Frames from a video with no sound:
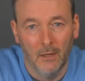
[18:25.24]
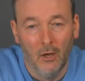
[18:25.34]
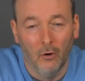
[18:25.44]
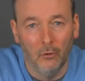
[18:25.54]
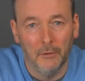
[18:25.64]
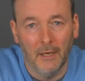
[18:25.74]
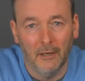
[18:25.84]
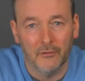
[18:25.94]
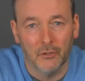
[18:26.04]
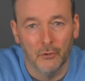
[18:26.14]
All you
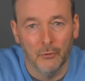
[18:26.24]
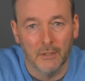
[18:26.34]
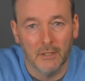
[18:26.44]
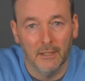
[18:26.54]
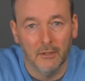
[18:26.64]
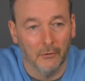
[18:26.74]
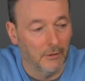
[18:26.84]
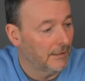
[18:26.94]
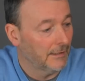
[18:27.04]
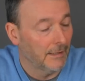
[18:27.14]
have to do is click on the
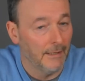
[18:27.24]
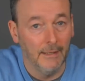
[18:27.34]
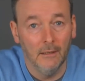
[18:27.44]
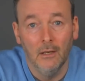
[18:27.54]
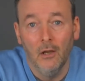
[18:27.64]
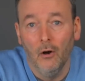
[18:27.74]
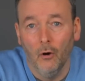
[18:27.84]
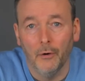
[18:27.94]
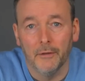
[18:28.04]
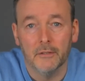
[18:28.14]
link here
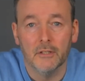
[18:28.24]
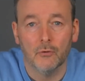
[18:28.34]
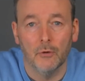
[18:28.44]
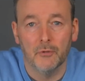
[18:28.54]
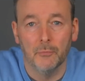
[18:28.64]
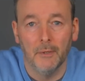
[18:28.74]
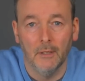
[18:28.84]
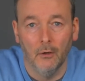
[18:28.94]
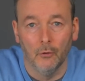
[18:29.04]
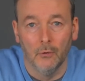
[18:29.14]
or in the description
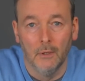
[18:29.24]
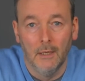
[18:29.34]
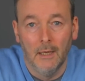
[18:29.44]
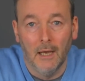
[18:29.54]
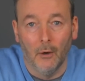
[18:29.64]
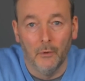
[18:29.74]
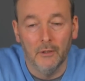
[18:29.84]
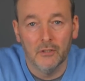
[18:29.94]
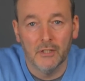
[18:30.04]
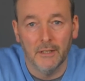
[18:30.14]
below, and
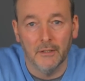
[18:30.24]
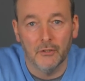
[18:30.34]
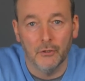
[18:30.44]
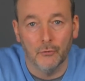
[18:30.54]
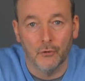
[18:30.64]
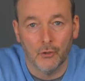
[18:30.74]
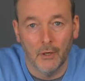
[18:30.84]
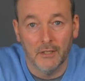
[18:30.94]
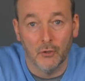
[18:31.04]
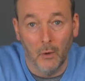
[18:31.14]
we'll send it to you
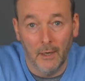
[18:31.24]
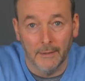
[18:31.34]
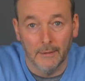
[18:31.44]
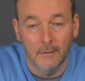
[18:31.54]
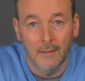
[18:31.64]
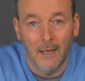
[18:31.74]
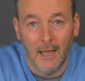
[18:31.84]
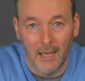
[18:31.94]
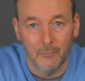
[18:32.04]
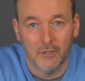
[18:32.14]
straight away,
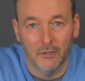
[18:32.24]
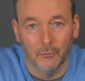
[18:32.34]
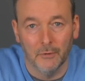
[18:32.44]
absolutely